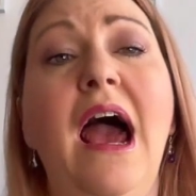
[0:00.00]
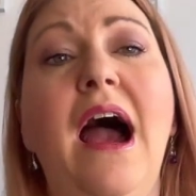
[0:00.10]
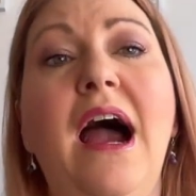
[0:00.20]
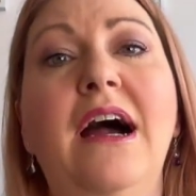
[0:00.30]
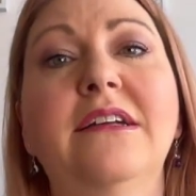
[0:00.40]

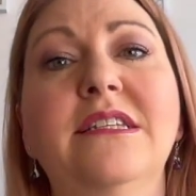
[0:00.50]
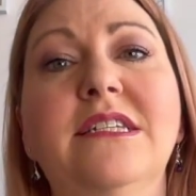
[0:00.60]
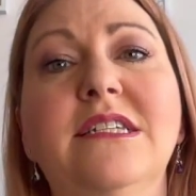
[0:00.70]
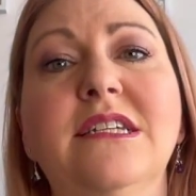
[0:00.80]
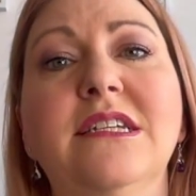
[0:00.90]
And
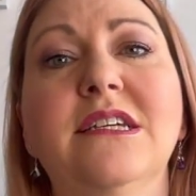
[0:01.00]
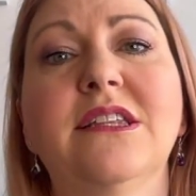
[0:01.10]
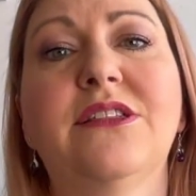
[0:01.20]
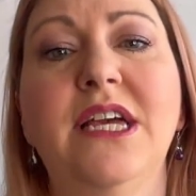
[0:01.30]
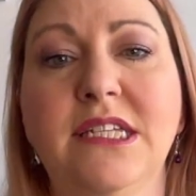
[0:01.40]

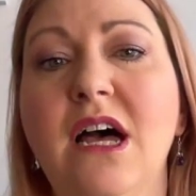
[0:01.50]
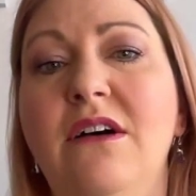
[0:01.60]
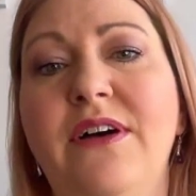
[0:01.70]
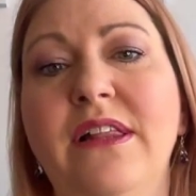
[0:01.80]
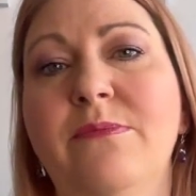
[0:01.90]
these
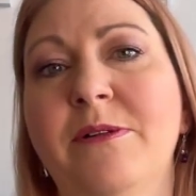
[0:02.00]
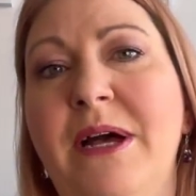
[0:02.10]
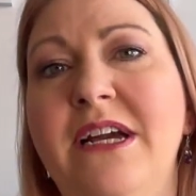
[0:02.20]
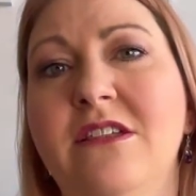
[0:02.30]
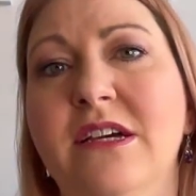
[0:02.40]
are valuable
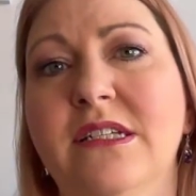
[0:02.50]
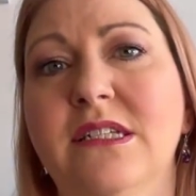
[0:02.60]
pages.